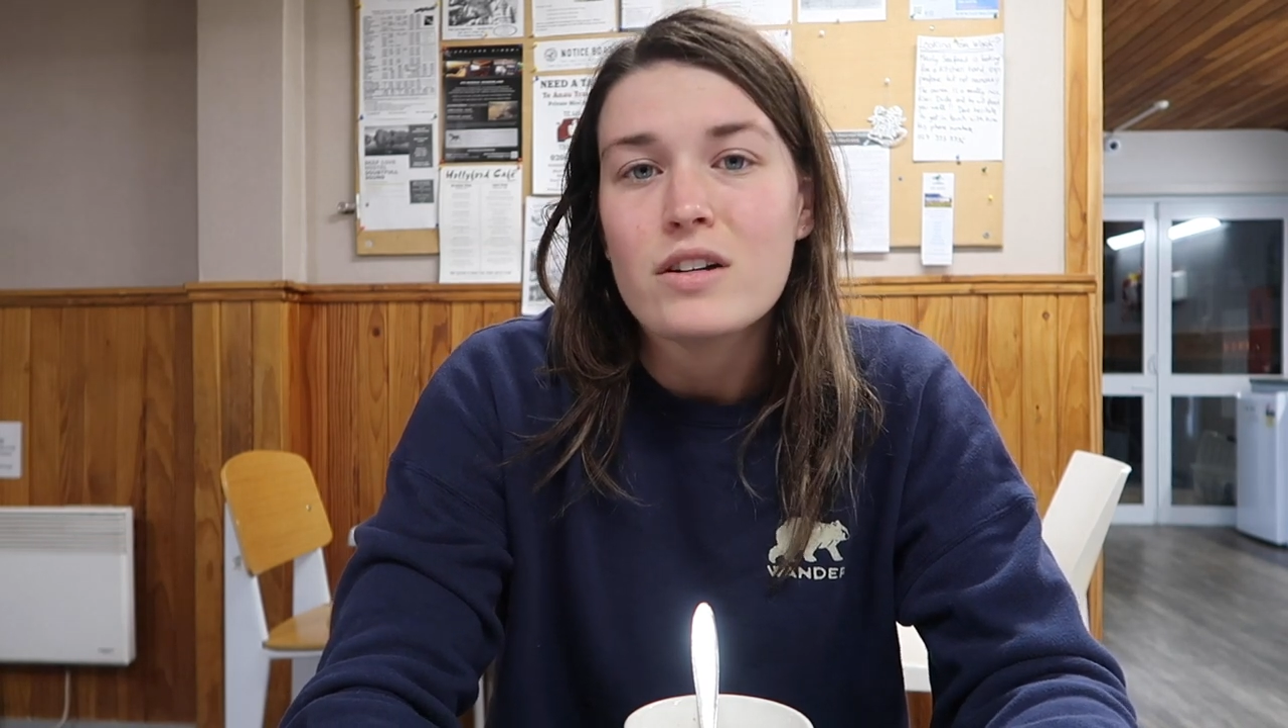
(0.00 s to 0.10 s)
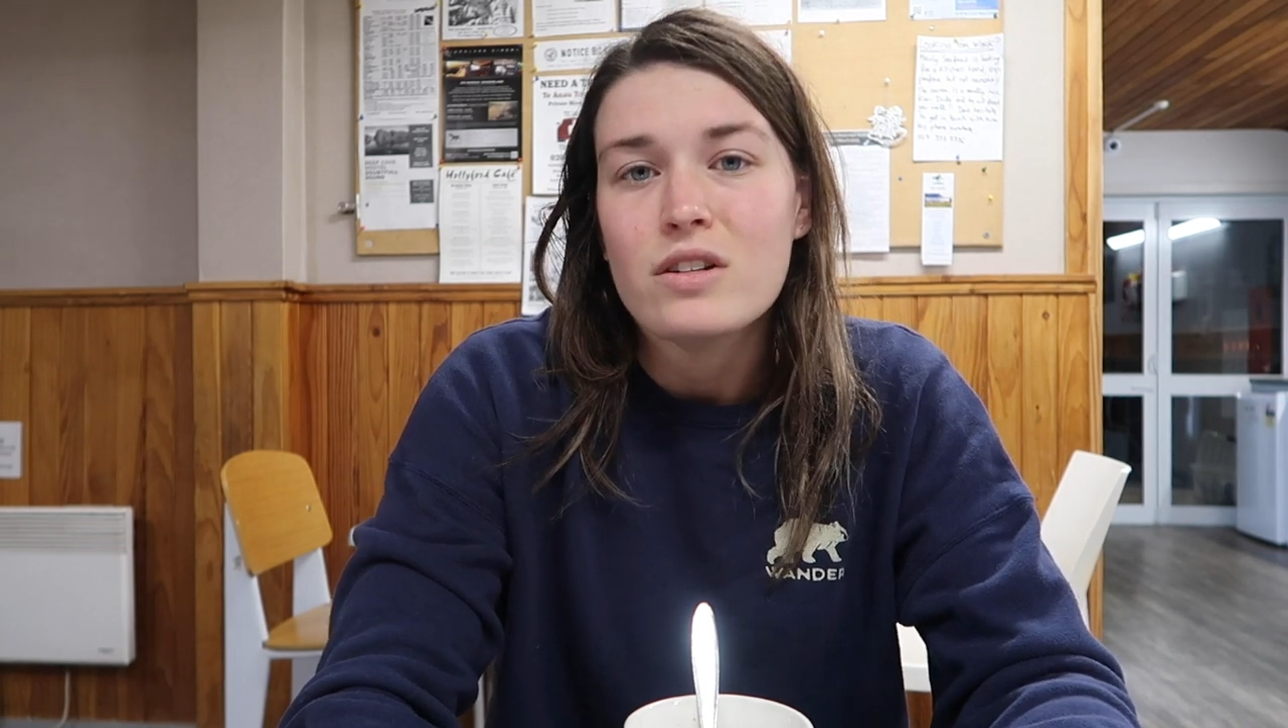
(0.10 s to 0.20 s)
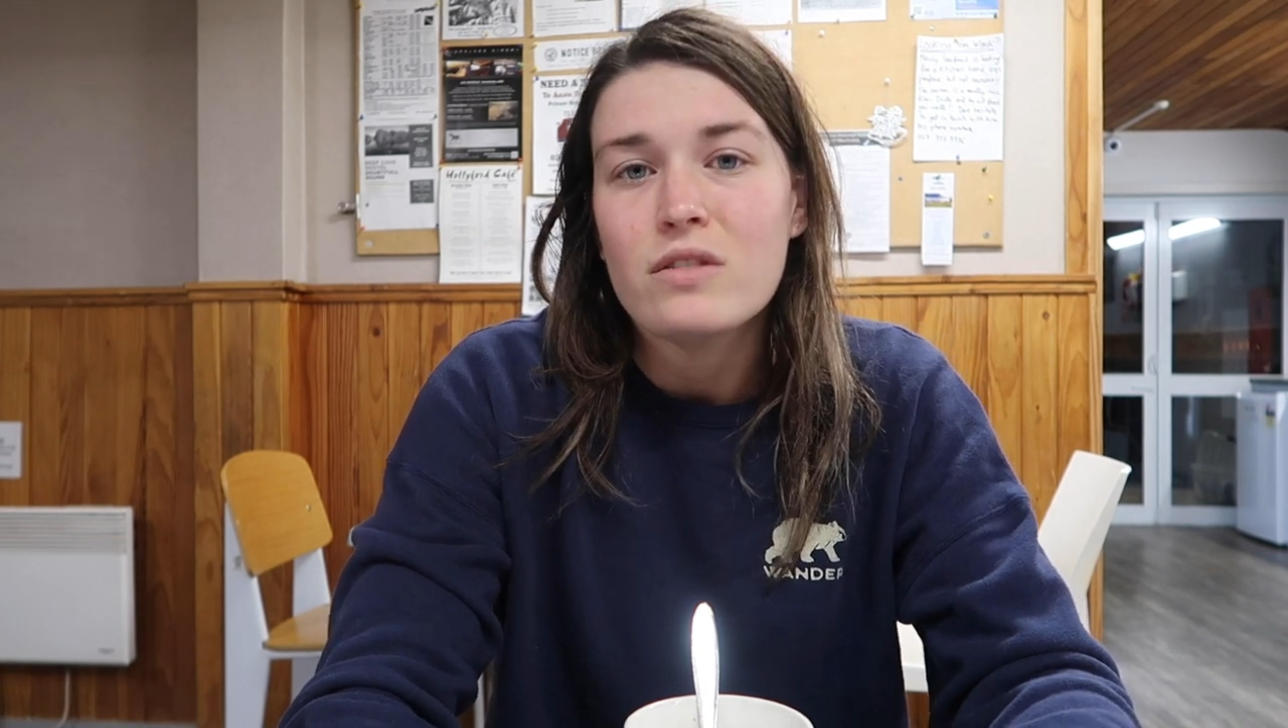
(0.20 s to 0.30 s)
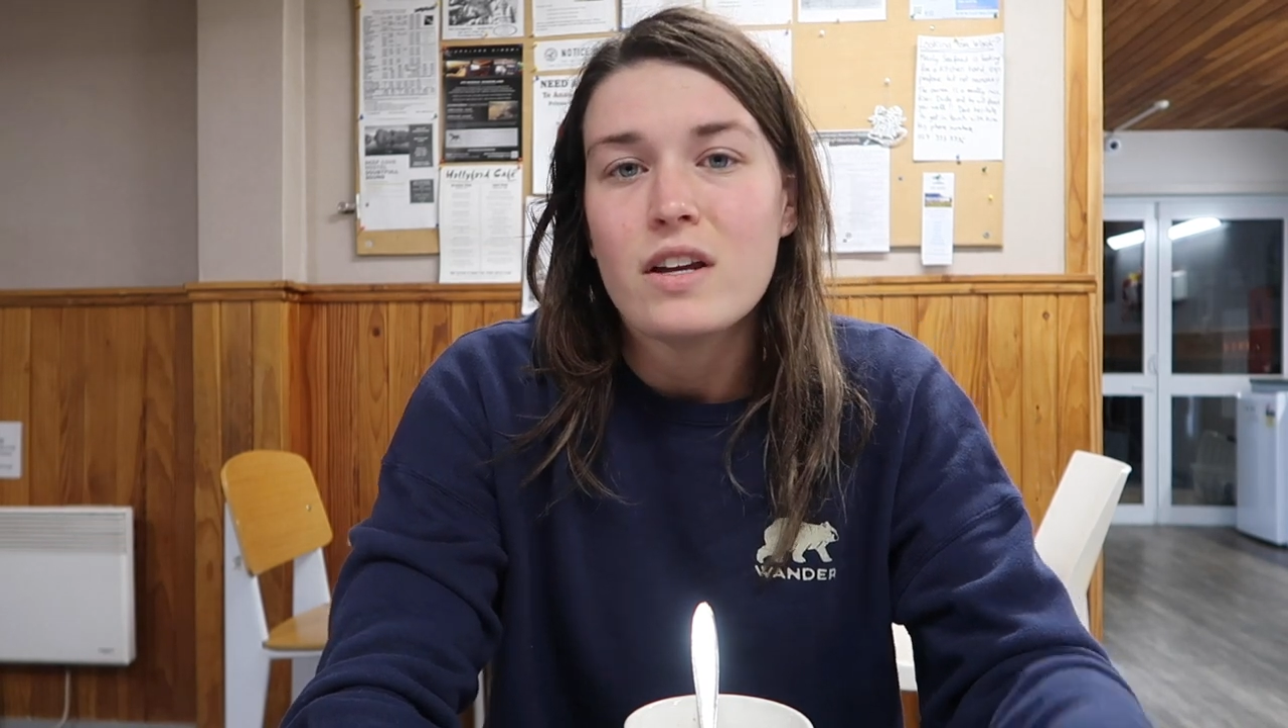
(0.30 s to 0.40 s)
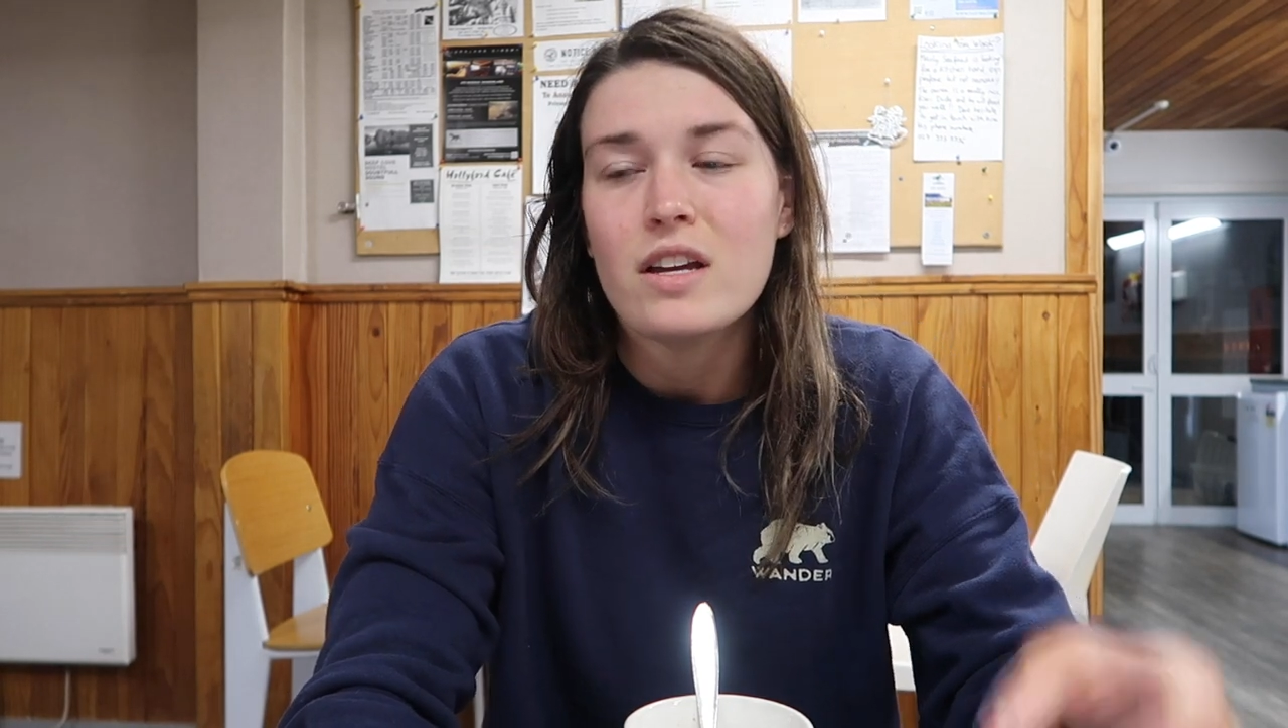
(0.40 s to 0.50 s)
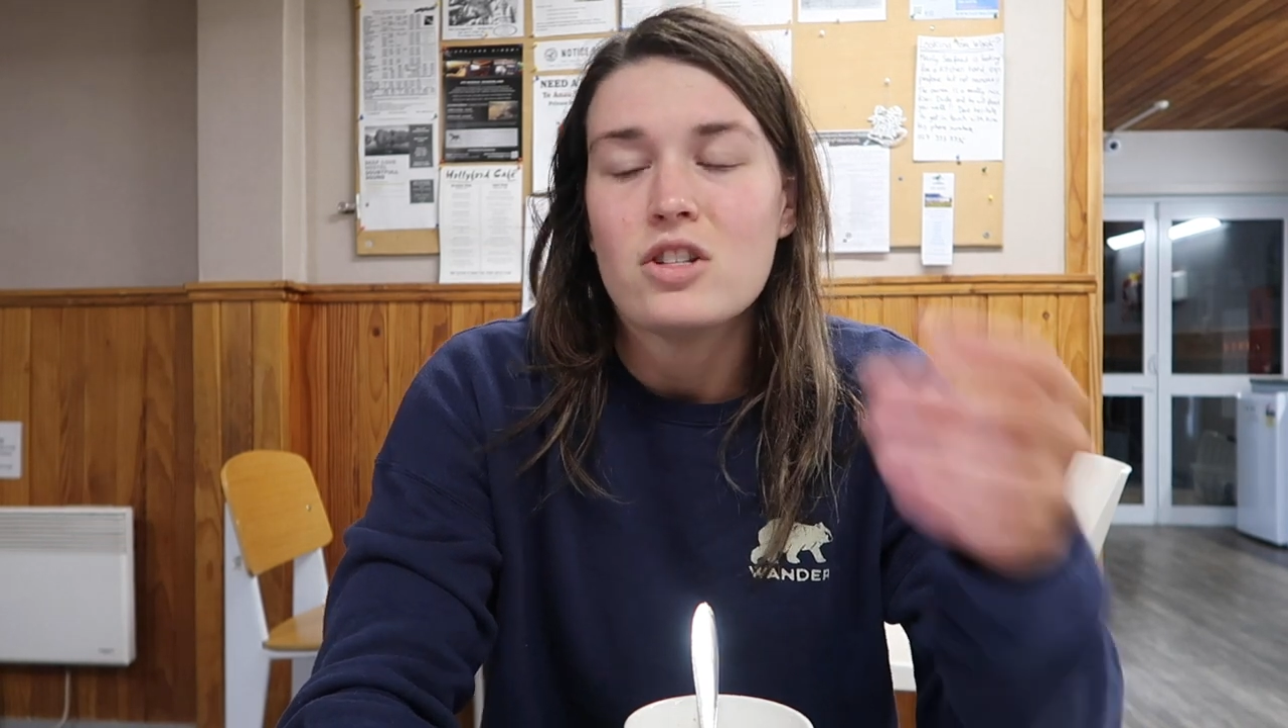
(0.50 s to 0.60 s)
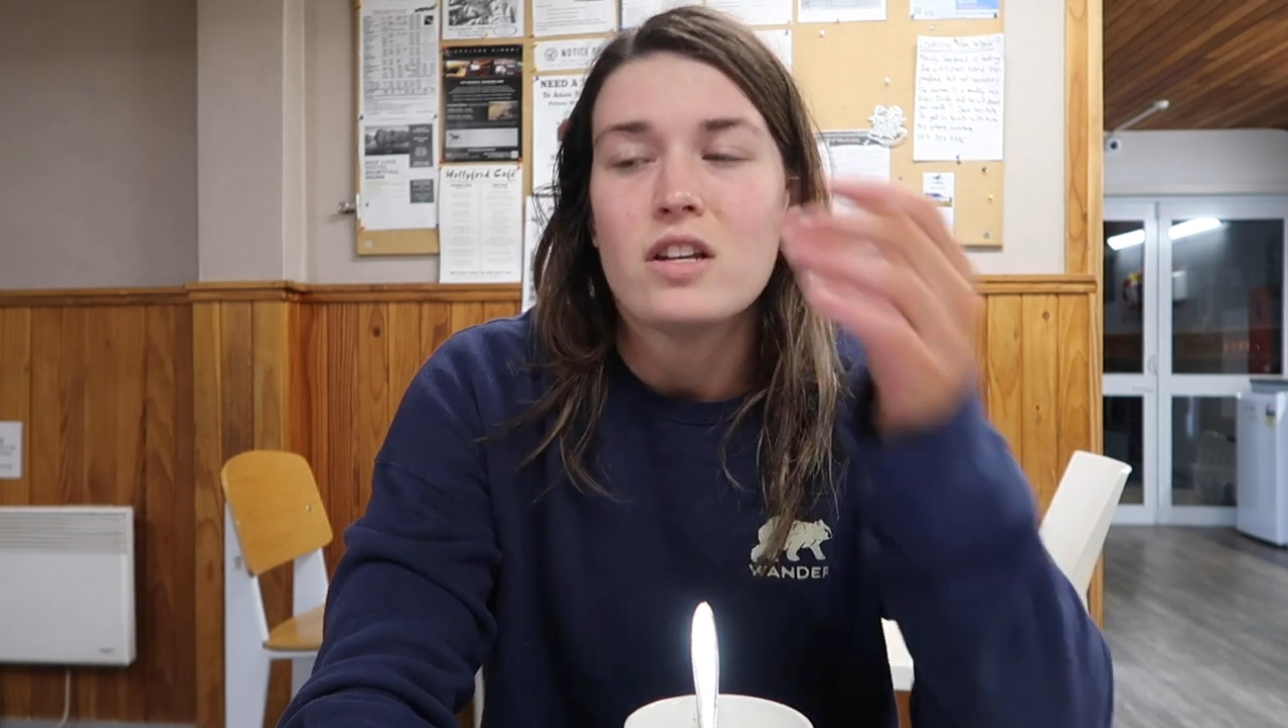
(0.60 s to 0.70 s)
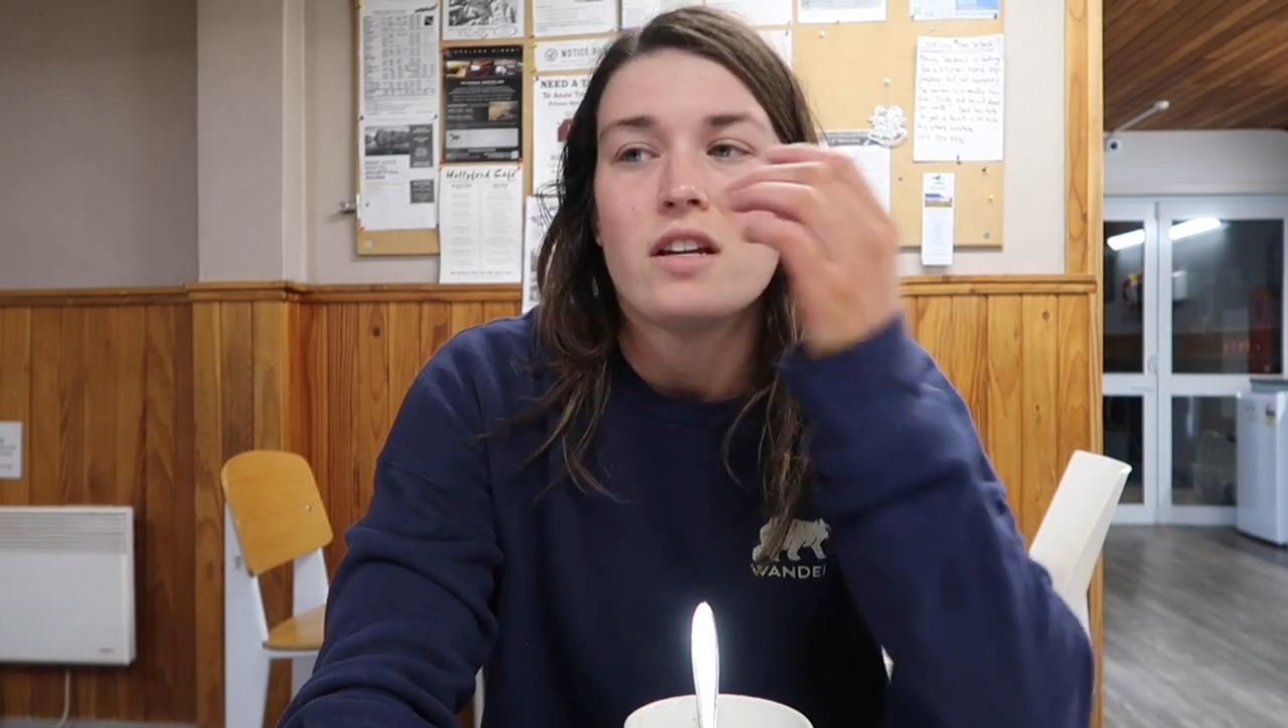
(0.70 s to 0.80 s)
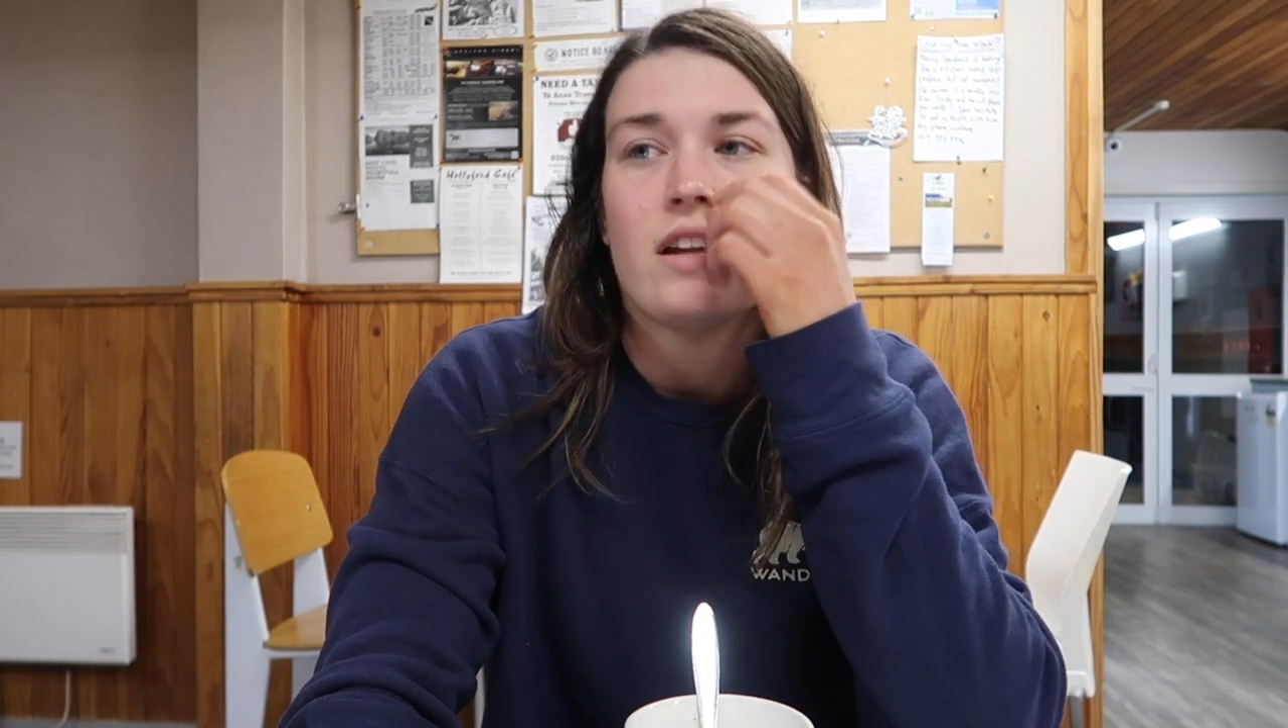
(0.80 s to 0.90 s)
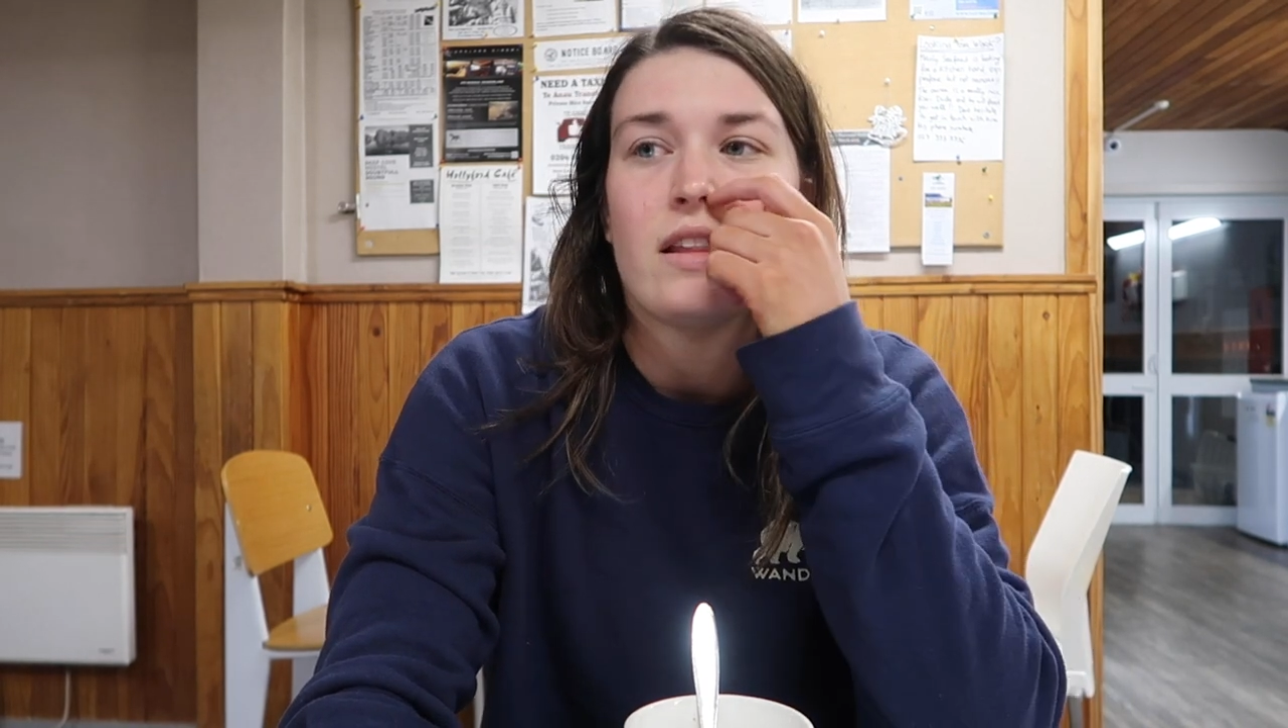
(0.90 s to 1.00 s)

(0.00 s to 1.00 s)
certification,